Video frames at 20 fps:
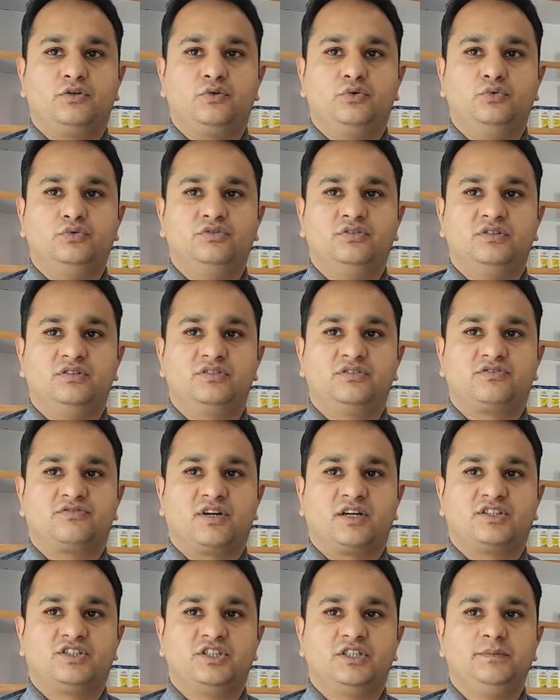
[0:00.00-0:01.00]
tooth
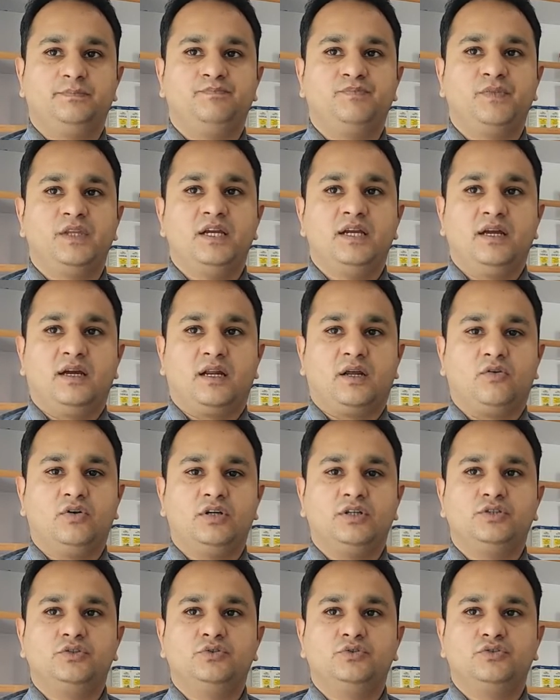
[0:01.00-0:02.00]
structure
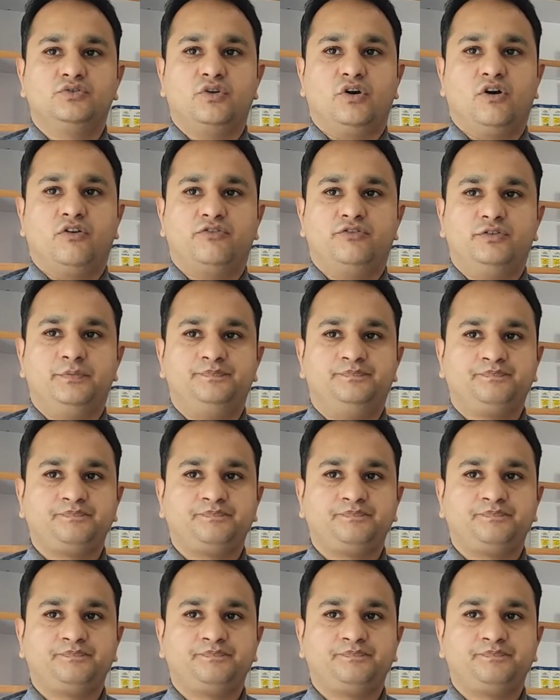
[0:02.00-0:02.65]
regular use of